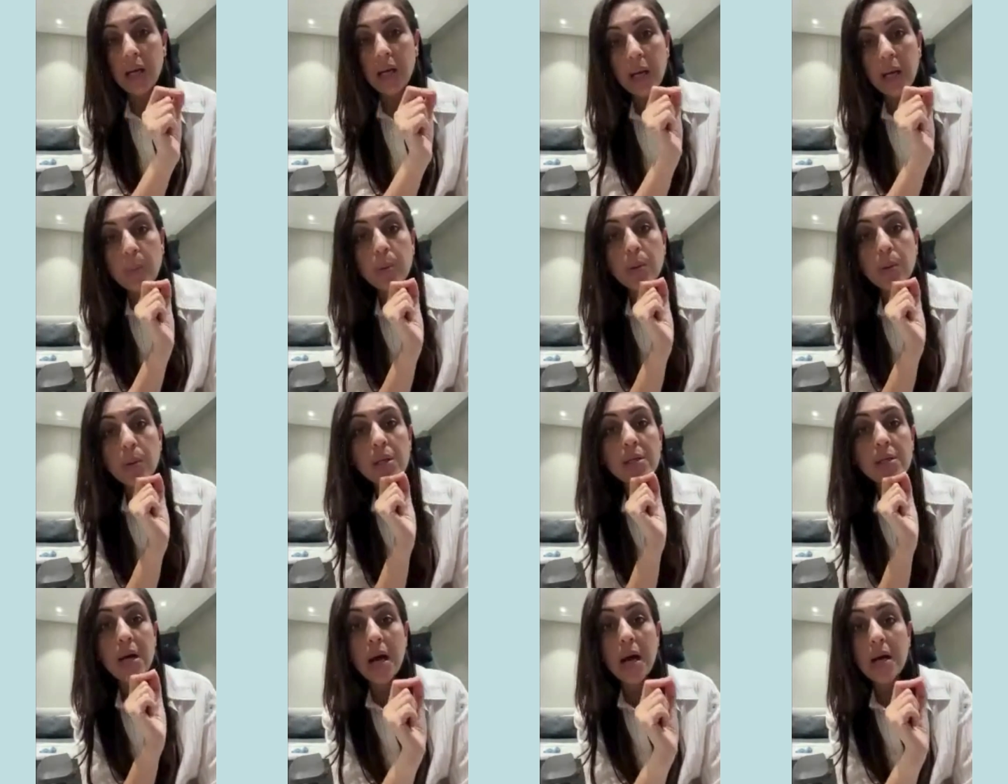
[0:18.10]

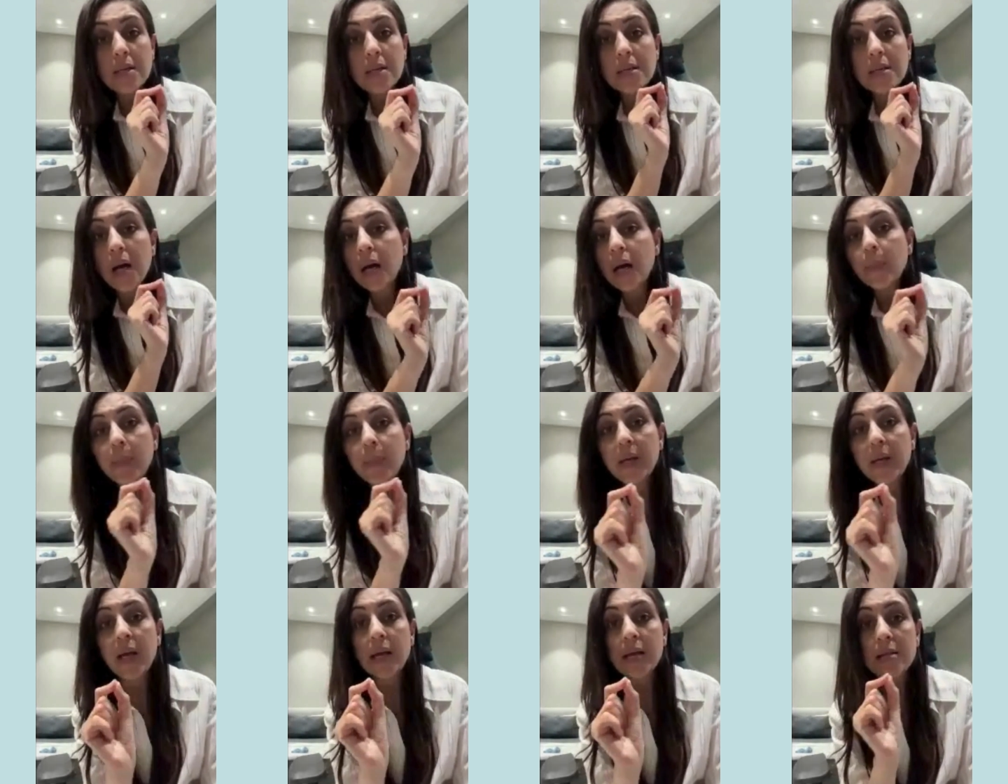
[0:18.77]
labeled as
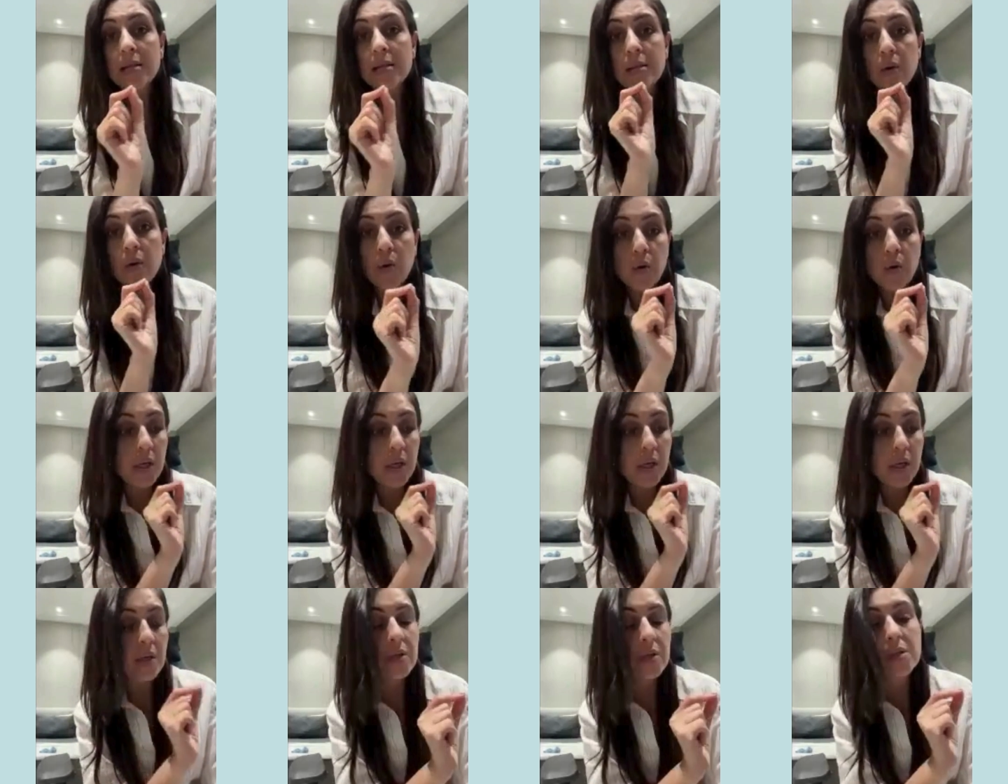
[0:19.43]
IBS
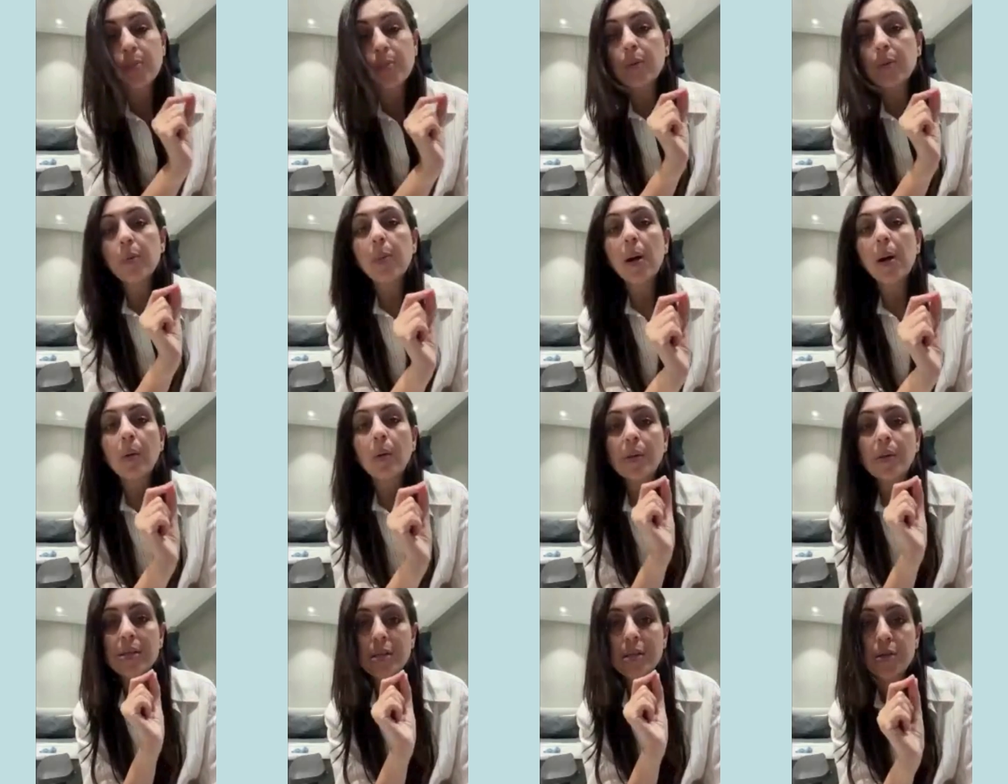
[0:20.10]
or irritable
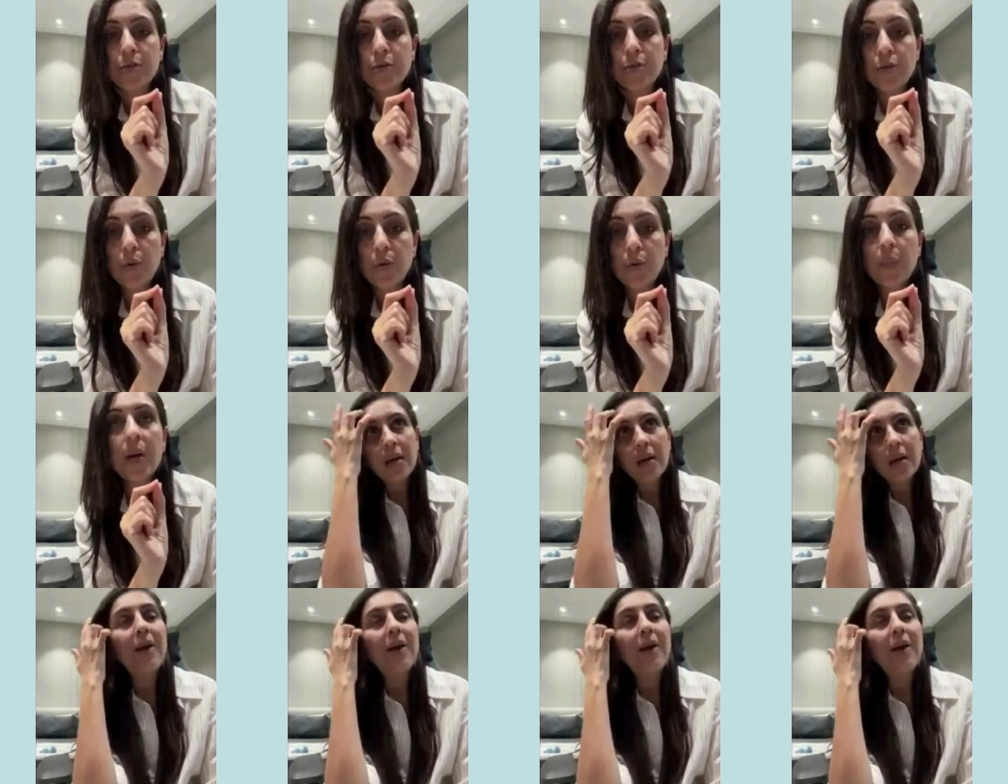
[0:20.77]
bowel syndrome.